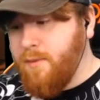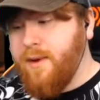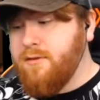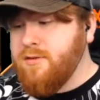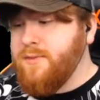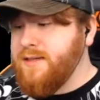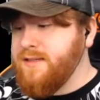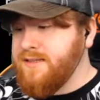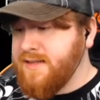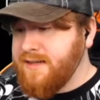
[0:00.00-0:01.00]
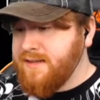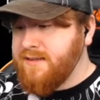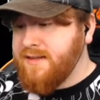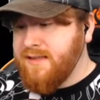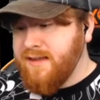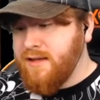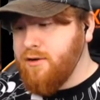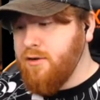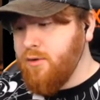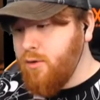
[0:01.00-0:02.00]
but we ultimately decided to
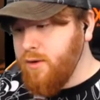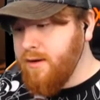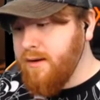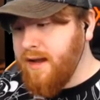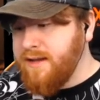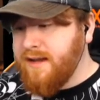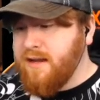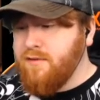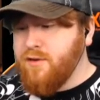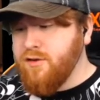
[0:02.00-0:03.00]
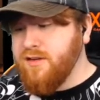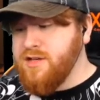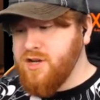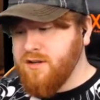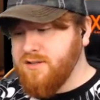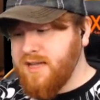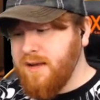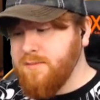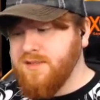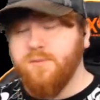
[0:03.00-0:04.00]
continue our own and kind of use each other's games as